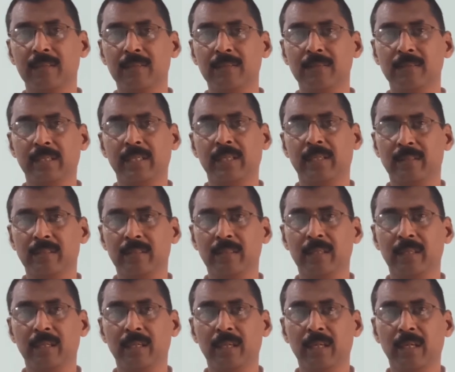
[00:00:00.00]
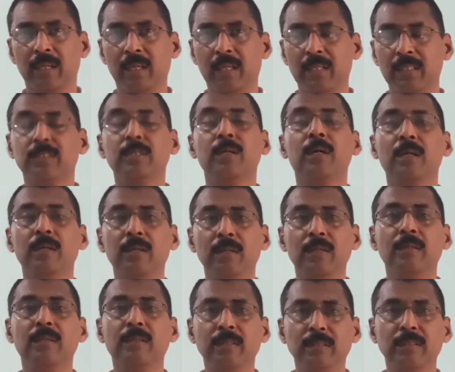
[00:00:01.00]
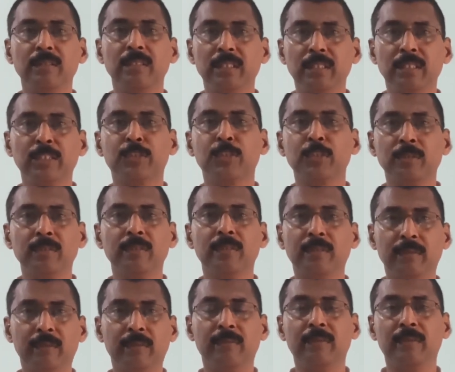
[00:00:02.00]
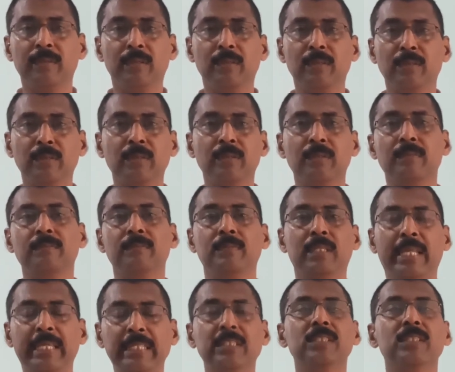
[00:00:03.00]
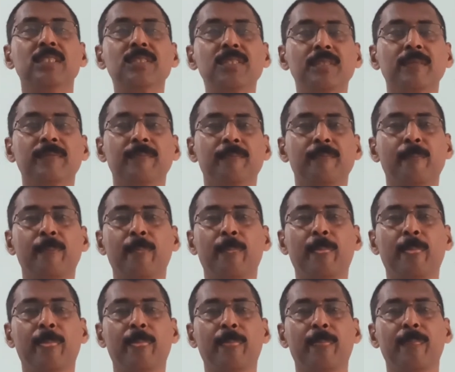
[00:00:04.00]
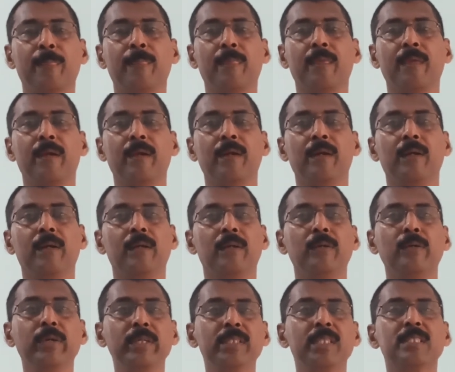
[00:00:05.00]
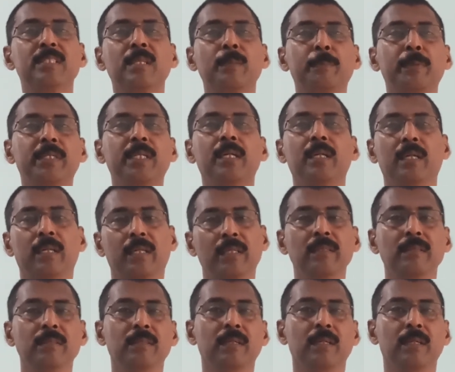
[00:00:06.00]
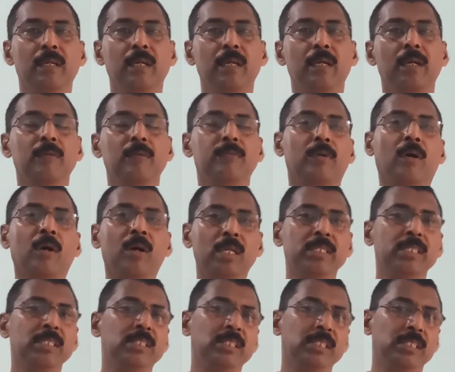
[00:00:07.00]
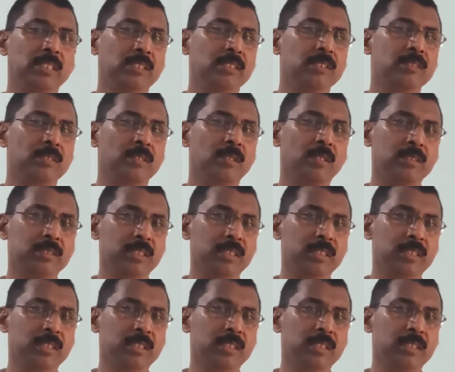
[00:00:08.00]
Okay, so it should go like this. Doing this repeatedly for all the genes on